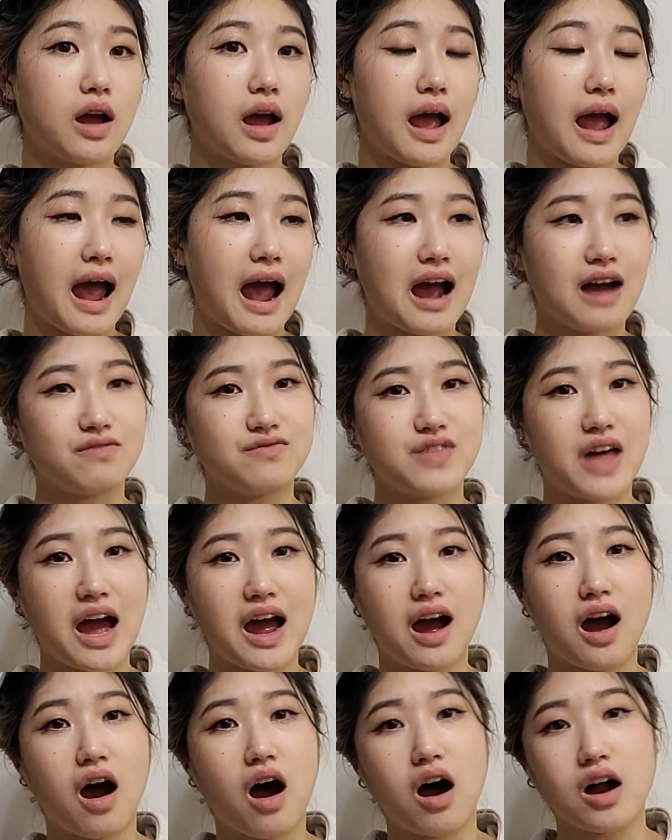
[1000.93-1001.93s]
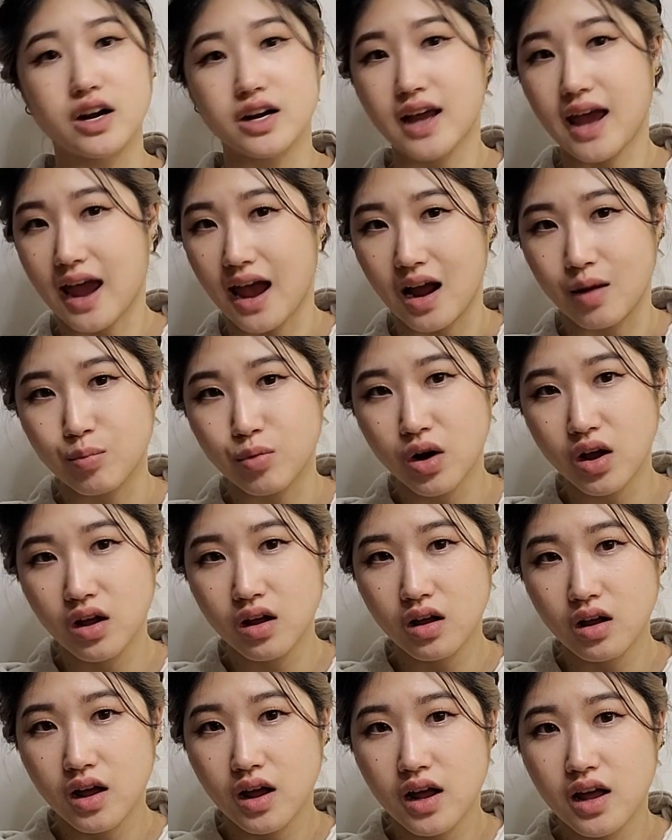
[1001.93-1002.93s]
have that on camera
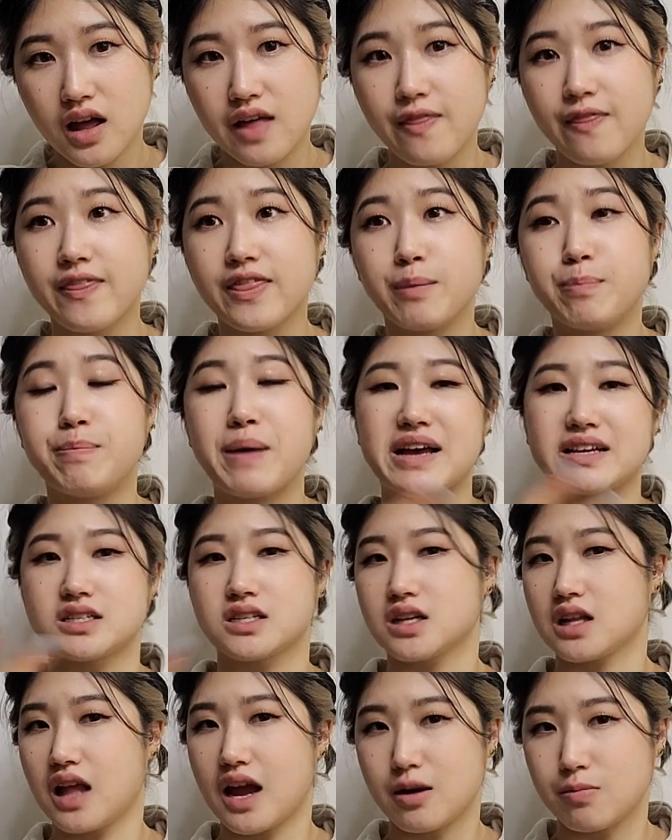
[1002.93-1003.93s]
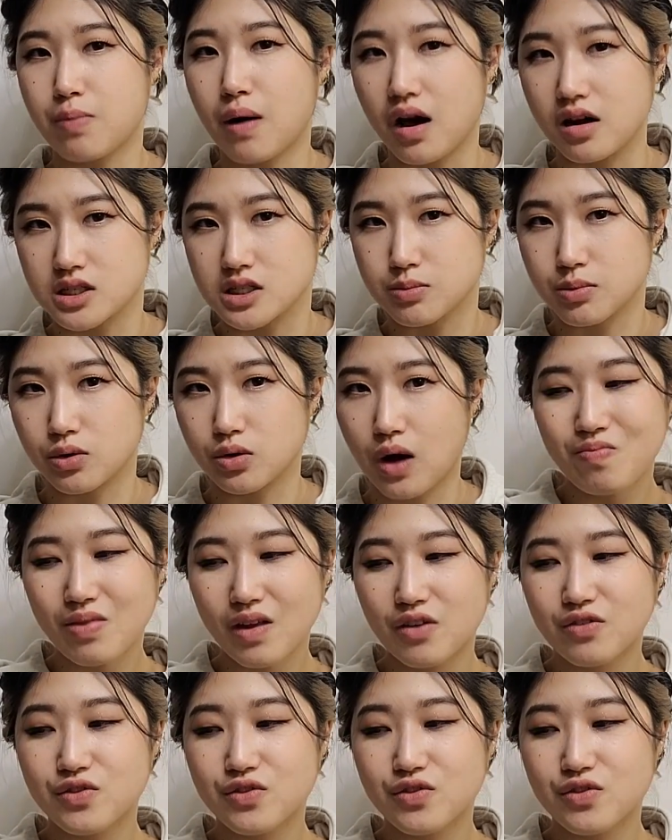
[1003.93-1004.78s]
in the best light possible.